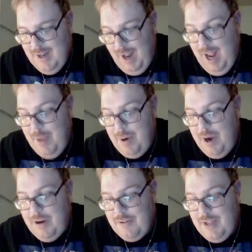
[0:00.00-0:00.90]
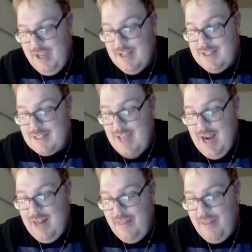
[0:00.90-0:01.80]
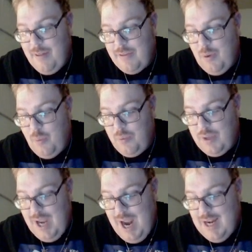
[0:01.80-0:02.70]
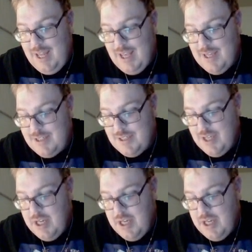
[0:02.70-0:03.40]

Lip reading: And apparently, inside of the eddy is